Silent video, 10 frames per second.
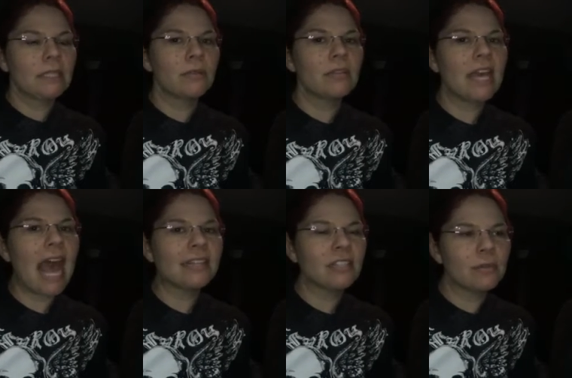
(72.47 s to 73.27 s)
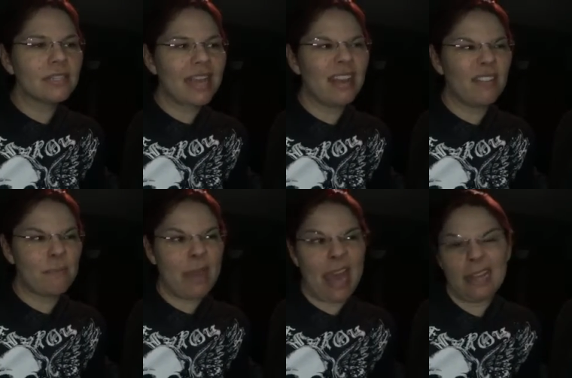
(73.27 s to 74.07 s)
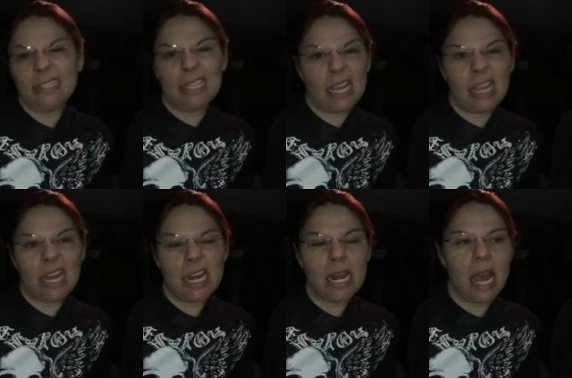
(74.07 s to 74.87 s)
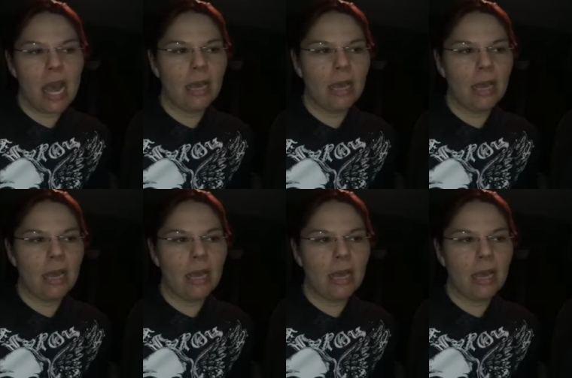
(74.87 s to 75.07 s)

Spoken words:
So that's always kind of a bad sign.